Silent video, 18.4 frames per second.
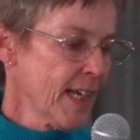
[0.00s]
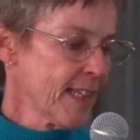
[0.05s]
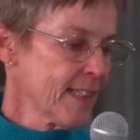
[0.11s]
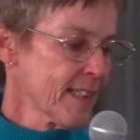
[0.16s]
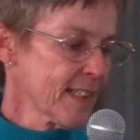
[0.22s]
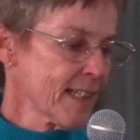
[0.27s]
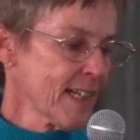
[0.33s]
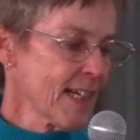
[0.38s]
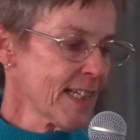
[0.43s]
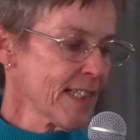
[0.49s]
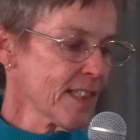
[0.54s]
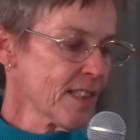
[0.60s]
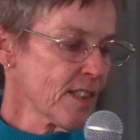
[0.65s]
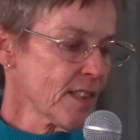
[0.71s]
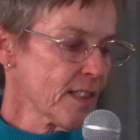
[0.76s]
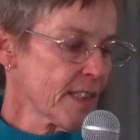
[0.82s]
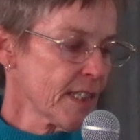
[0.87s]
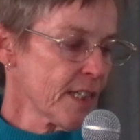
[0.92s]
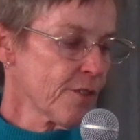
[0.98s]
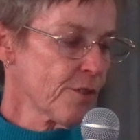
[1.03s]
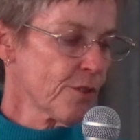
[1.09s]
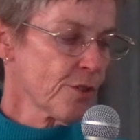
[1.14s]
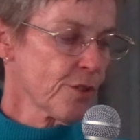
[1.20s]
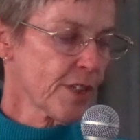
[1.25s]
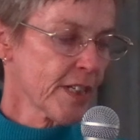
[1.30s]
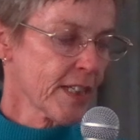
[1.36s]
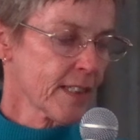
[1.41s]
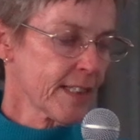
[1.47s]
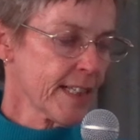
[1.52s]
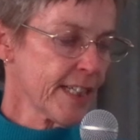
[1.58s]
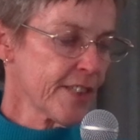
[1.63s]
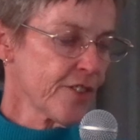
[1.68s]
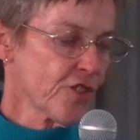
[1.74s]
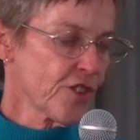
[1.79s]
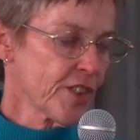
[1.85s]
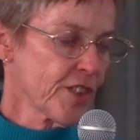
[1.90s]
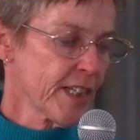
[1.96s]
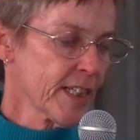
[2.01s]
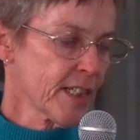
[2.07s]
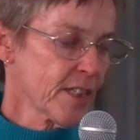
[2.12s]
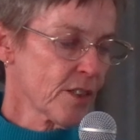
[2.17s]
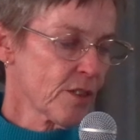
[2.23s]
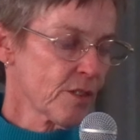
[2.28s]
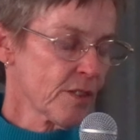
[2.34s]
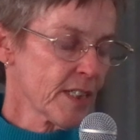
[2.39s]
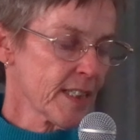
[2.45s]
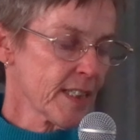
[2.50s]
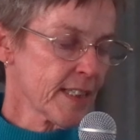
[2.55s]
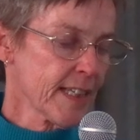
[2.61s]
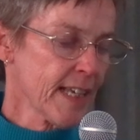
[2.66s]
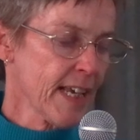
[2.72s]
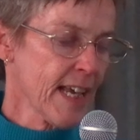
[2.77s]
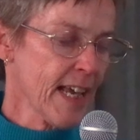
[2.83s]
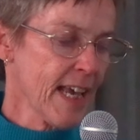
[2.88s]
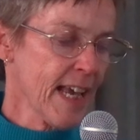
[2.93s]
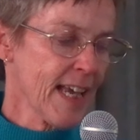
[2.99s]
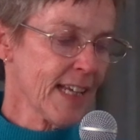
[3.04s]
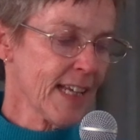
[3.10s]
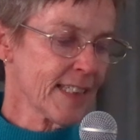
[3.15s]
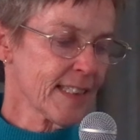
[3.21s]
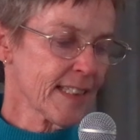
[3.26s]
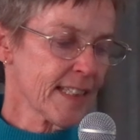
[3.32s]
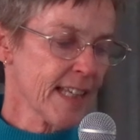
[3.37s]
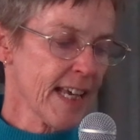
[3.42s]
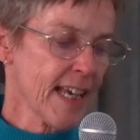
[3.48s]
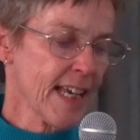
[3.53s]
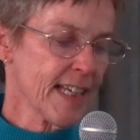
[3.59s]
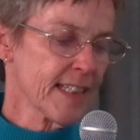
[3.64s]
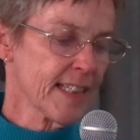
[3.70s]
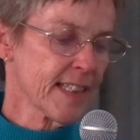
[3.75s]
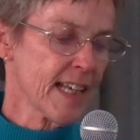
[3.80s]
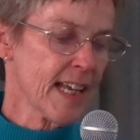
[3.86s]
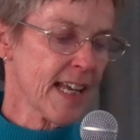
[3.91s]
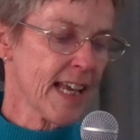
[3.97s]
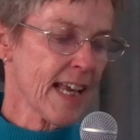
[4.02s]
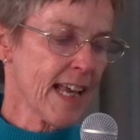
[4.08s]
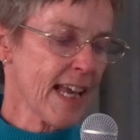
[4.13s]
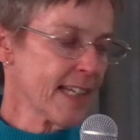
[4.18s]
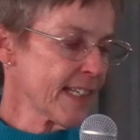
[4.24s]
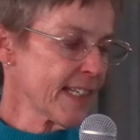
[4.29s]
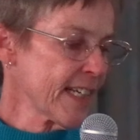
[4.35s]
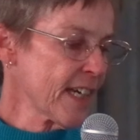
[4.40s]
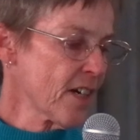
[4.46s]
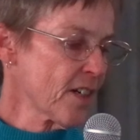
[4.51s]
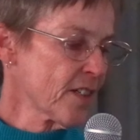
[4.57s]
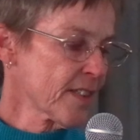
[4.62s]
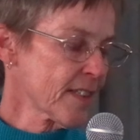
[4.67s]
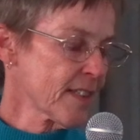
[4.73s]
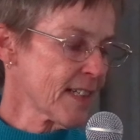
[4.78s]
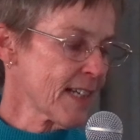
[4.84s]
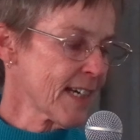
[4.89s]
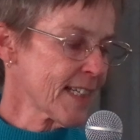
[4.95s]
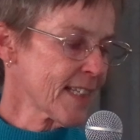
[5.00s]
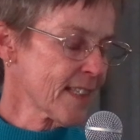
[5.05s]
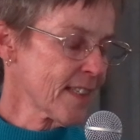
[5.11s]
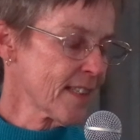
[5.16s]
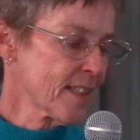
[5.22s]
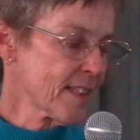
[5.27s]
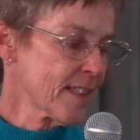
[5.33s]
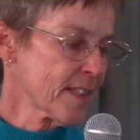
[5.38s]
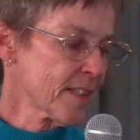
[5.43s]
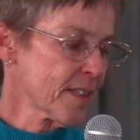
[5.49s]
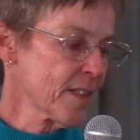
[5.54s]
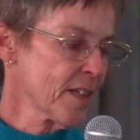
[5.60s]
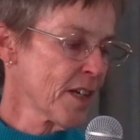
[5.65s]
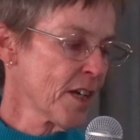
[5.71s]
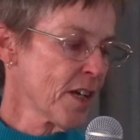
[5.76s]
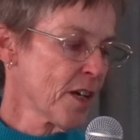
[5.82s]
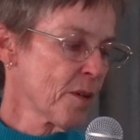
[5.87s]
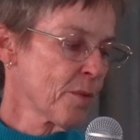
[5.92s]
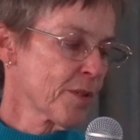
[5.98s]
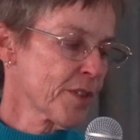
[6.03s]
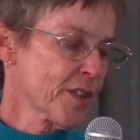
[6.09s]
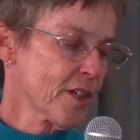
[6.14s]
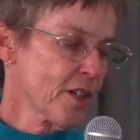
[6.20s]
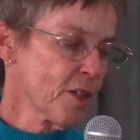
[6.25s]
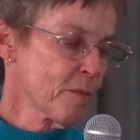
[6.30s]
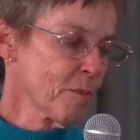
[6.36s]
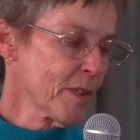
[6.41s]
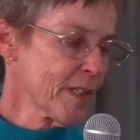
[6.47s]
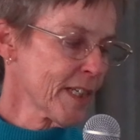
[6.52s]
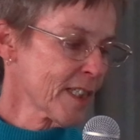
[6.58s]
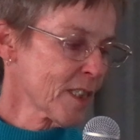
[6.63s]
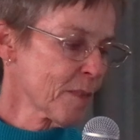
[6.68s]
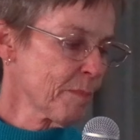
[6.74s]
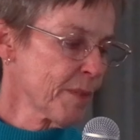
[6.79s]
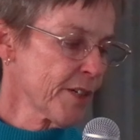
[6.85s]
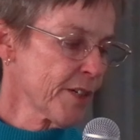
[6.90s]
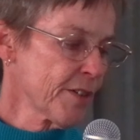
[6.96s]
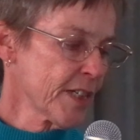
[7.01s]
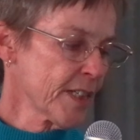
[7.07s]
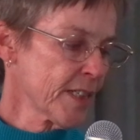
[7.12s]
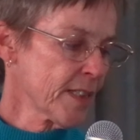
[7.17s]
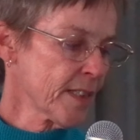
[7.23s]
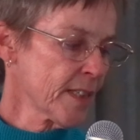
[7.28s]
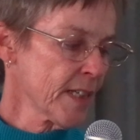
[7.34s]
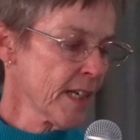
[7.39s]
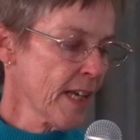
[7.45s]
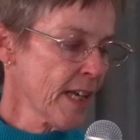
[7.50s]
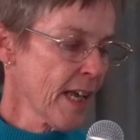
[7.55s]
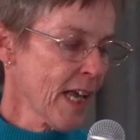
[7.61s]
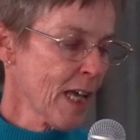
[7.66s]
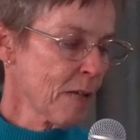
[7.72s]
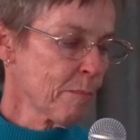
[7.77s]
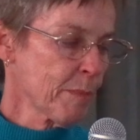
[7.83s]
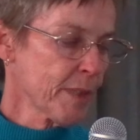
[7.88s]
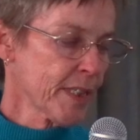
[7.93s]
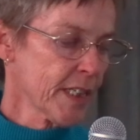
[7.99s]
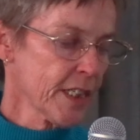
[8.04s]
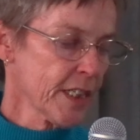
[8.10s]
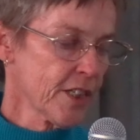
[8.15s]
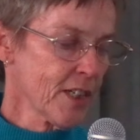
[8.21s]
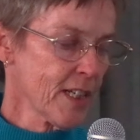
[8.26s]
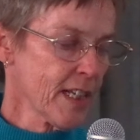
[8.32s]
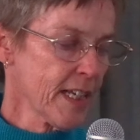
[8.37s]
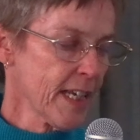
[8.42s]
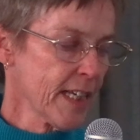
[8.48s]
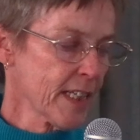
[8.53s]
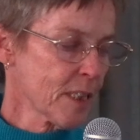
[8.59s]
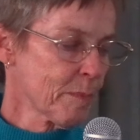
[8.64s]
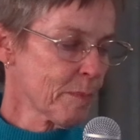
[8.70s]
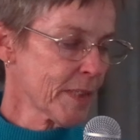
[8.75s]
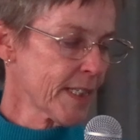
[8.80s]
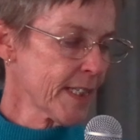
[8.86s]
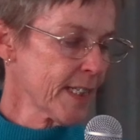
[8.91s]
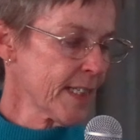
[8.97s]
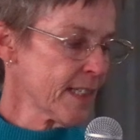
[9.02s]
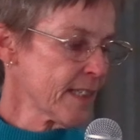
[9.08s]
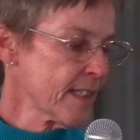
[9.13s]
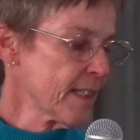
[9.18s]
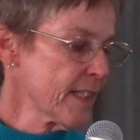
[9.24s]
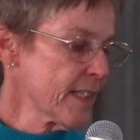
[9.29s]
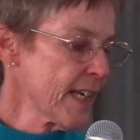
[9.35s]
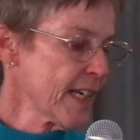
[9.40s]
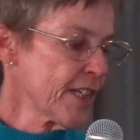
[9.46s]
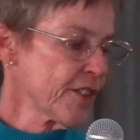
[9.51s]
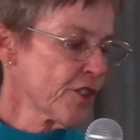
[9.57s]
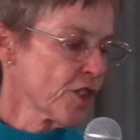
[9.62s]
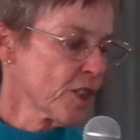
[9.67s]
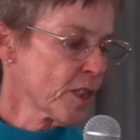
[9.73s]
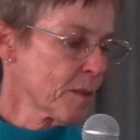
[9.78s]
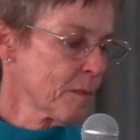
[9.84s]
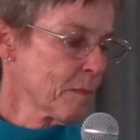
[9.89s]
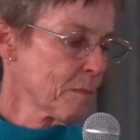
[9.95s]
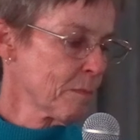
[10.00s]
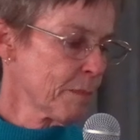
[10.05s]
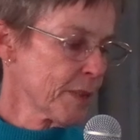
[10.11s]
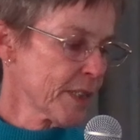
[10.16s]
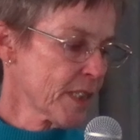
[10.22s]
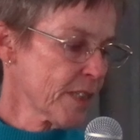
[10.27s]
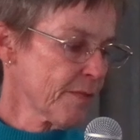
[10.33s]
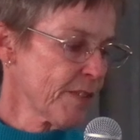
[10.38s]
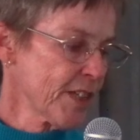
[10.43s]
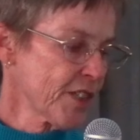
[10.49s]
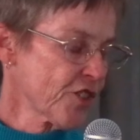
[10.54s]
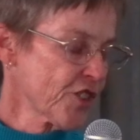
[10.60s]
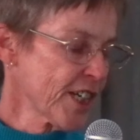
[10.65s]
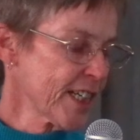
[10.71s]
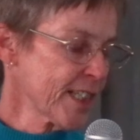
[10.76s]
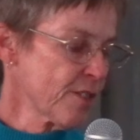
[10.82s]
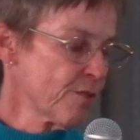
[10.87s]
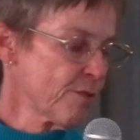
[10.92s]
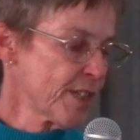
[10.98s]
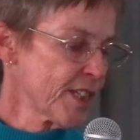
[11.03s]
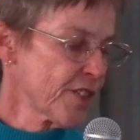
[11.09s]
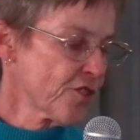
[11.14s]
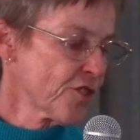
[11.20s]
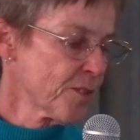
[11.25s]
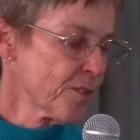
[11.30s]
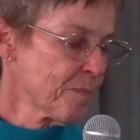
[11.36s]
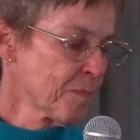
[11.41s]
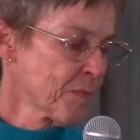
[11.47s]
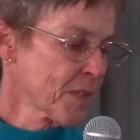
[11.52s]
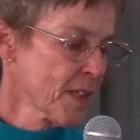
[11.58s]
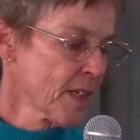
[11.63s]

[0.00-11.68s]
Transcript: He's a licensed aeronautical engineer holding CAA, CASA, and EASA licenses with global experience and particular expertise in the Asia Pacific China region.